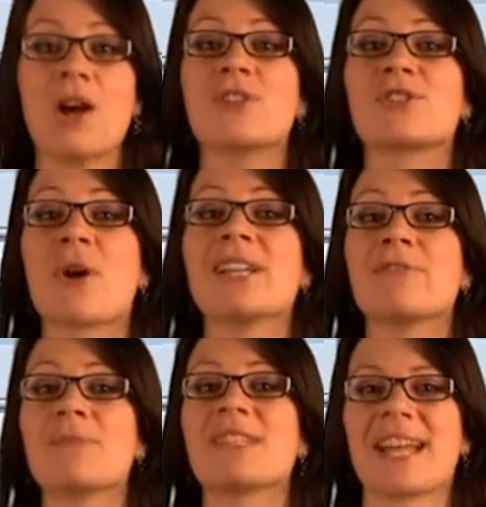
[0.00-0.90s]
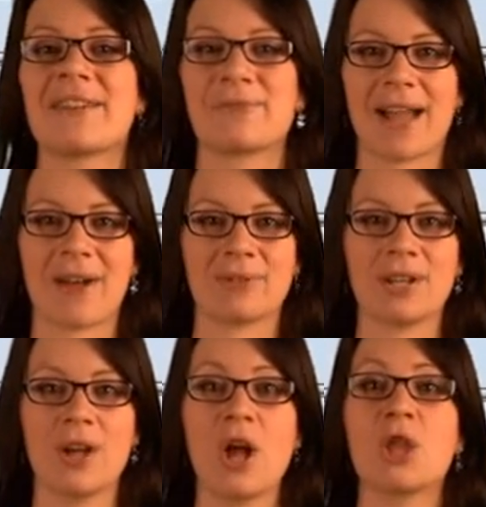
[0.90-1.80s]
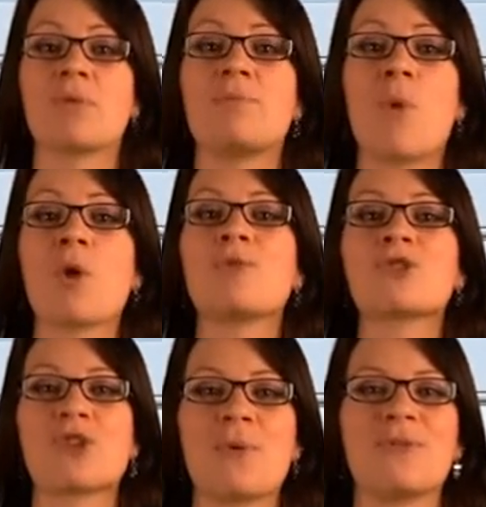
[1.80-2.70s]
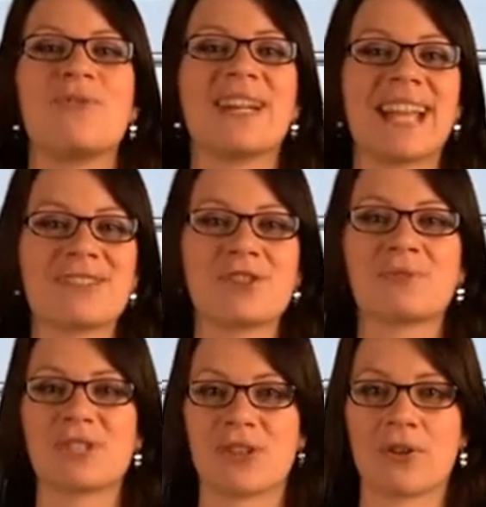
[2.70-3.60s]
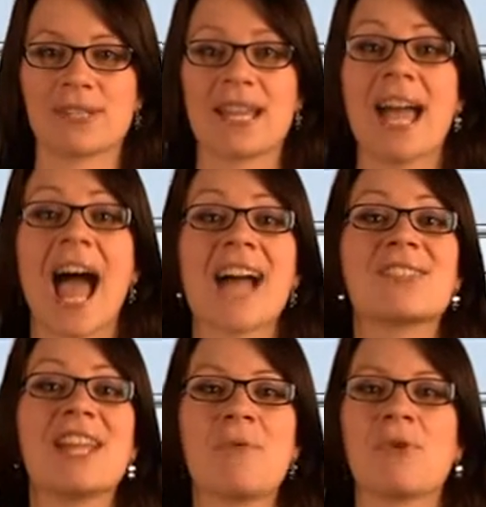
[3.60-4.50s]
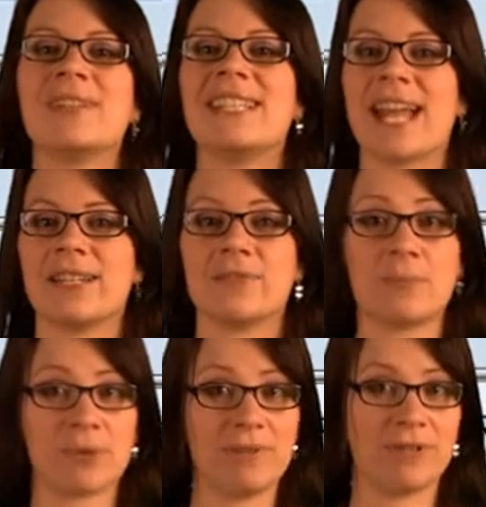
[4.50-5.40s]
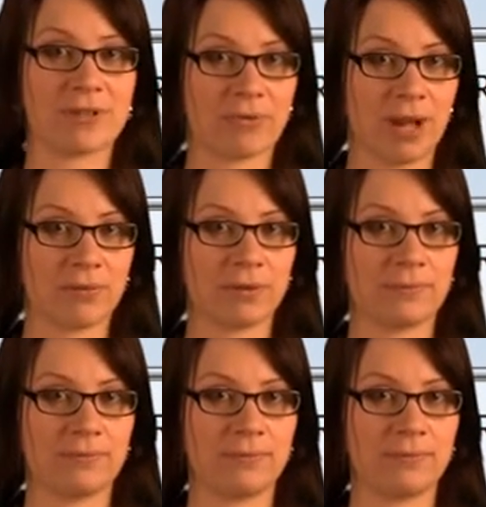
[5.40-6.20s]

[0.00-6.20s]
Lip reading: Starting from the second round, the report will show the financial results as they were at the end of the previous round.